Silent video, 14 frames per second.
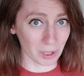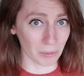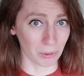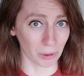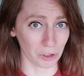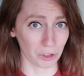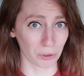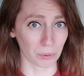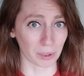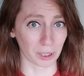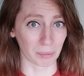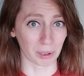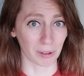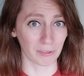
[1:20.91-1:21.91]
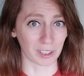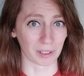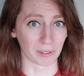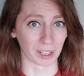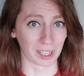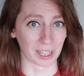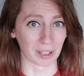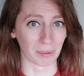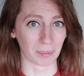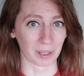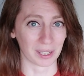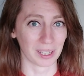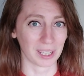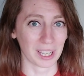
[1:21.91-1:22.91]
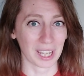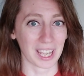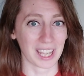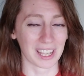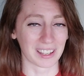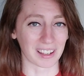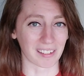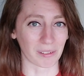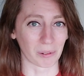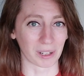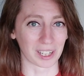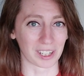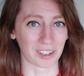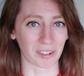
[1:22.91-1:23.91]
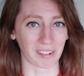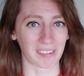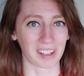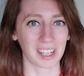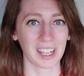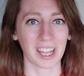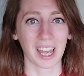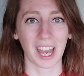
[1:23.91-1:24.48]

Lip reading: not sure why I'm coughing right now, but that's quite interesting.